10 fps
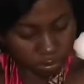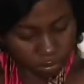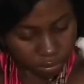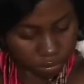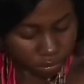
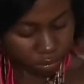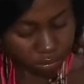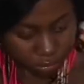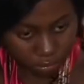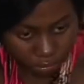our neck
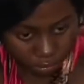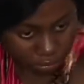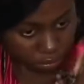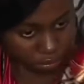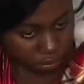and make
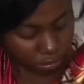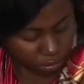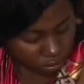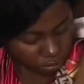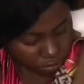sure
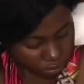it